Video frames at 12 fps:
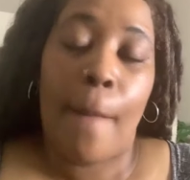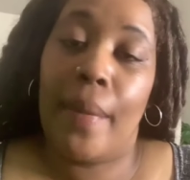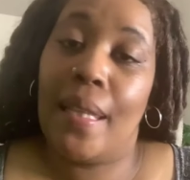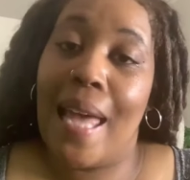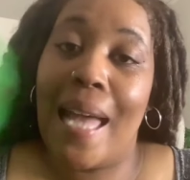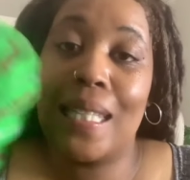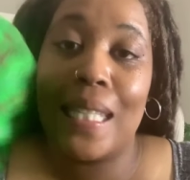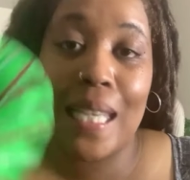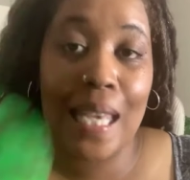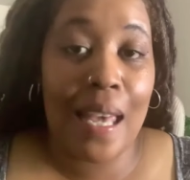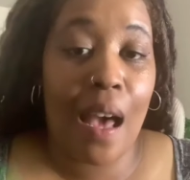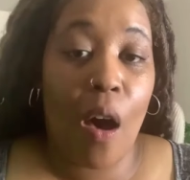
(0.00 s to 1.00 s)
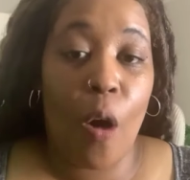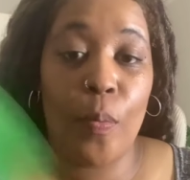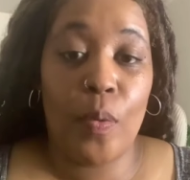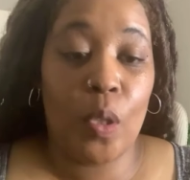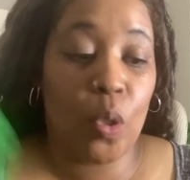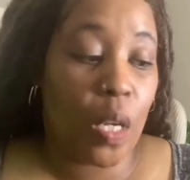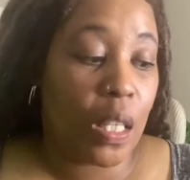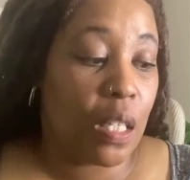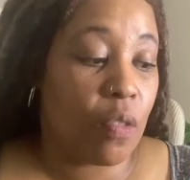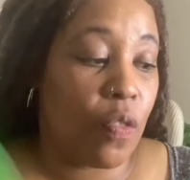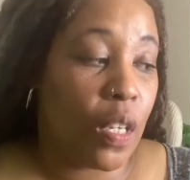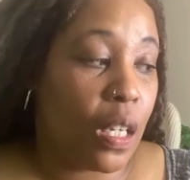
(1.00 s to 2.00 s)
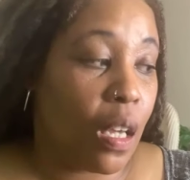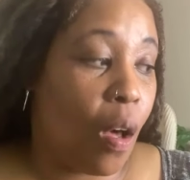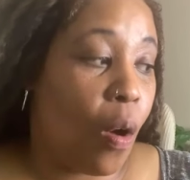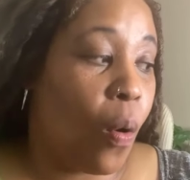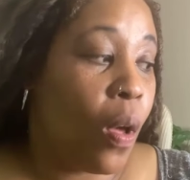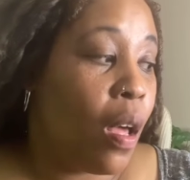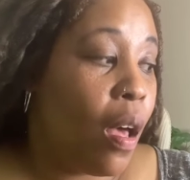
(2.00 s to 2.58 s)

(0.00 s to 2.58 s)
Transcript: But that's it. I hope you enjoyed this video.